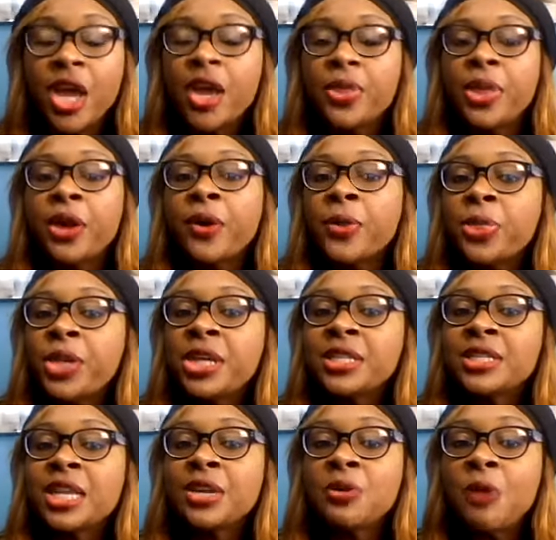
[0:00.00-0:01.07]
There are things
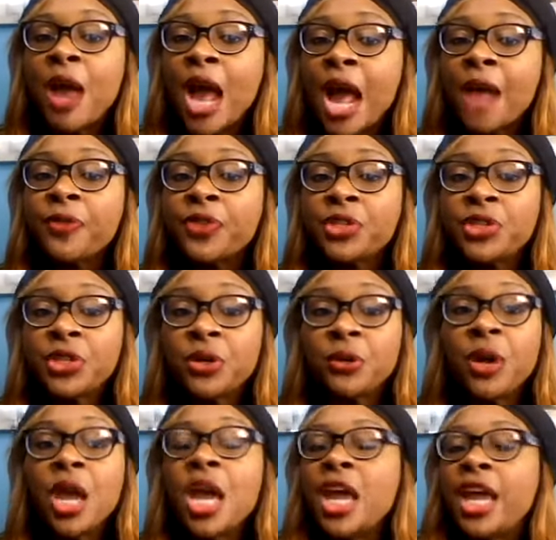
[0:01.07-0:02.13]
that you have to do,
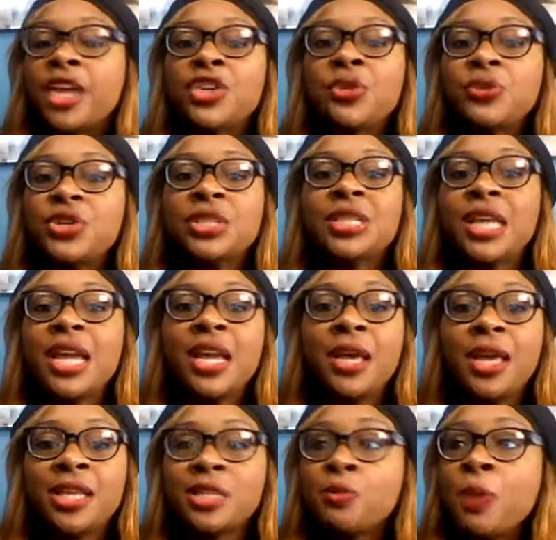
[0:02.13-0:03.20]
and you just can't
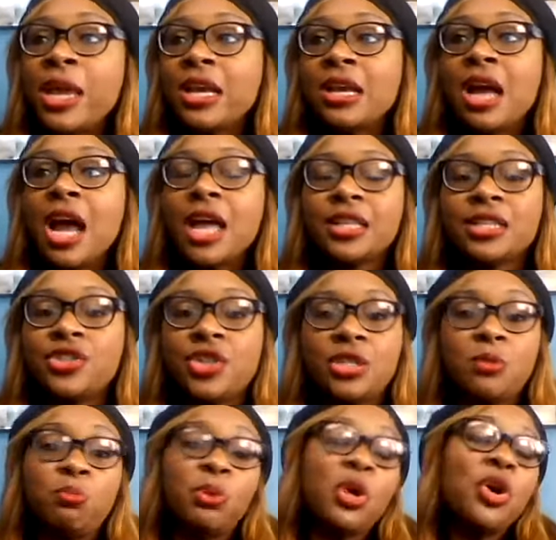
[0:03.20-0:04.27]
expect God to just
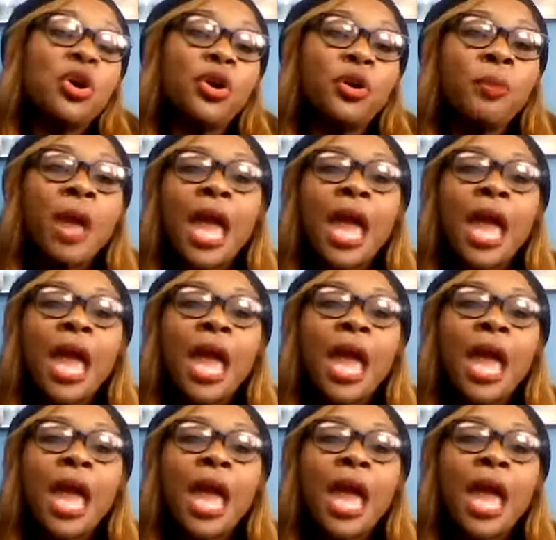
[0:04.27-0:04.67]
boom.